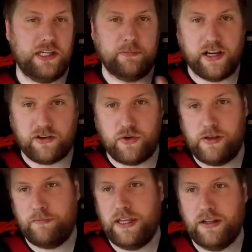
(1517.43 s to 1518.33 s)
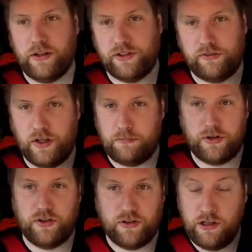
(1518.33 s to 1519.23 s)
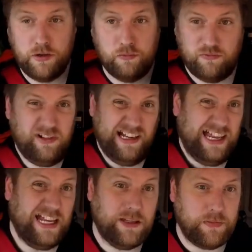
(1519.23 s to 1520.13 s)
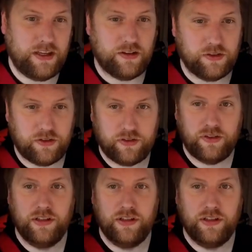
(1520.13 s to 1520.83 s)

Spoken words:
microwave meals, I've not brought really any meals.